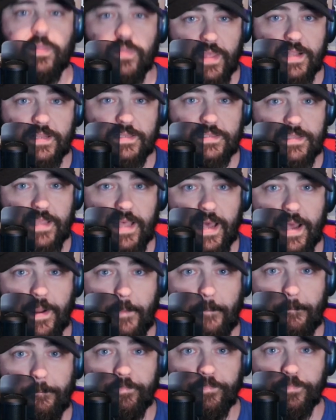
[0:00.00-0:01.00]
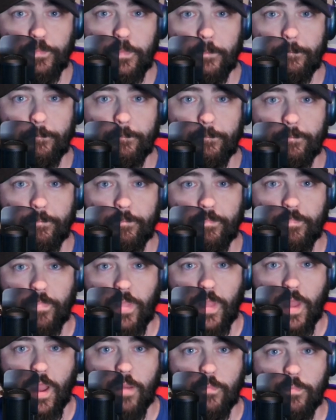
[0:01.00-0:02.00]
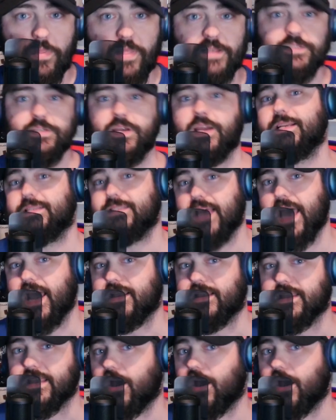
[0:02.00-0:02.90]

That's that. But that's not exactly